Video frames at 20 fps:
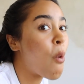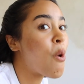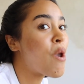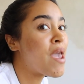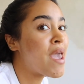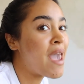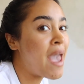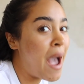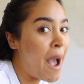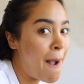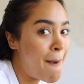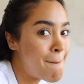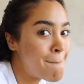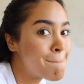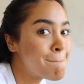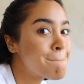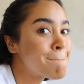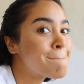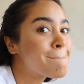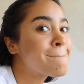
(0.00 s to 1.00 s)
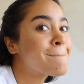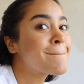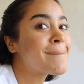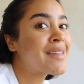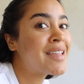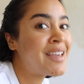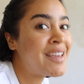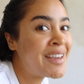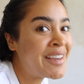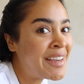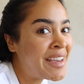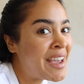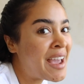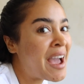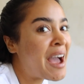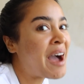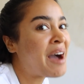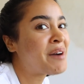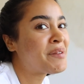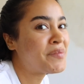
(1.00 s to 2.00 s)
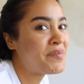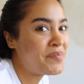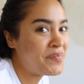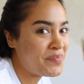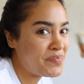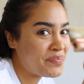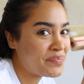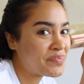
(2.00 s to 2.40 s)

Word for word: Yeah, yeah.